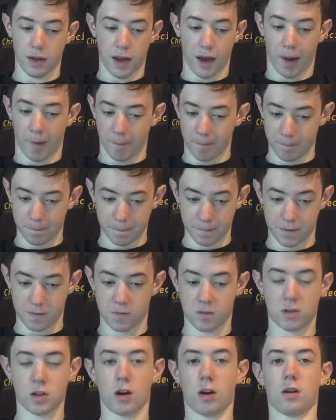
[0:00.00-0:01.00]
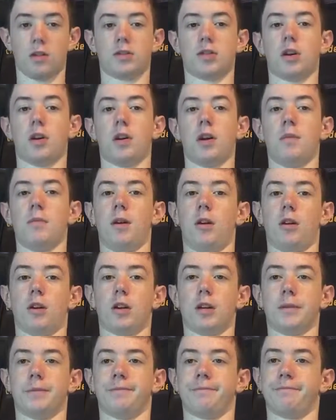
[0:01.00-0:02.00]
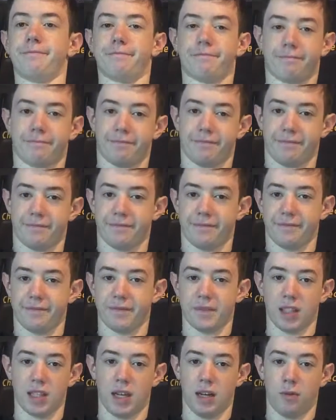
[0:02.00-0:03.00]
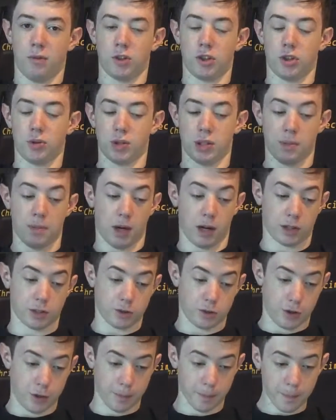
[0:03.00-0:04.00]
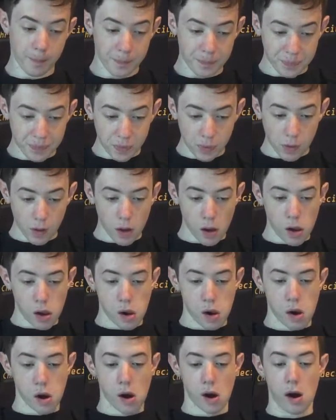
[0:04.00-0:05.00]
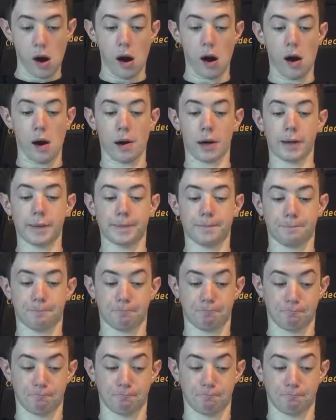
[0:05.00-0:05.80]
Yeah, sorry, America. I wish it was the boxer too. And